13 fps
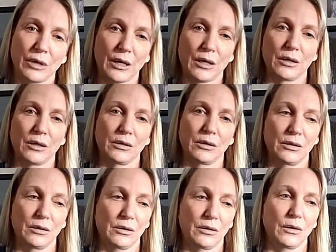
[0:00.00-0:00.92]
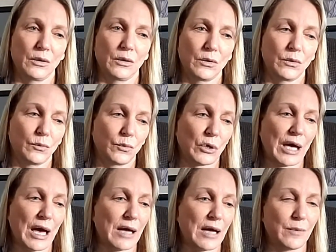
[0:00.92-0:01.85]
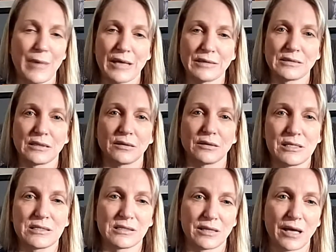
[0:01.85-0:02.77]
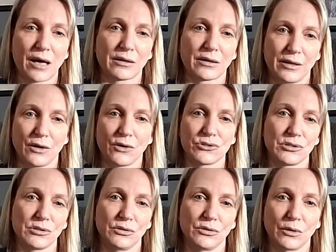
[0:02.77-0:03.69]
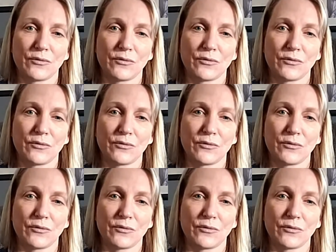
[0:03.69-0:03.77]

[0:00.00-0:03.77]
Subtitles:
And we're kind of mentally stuck there too.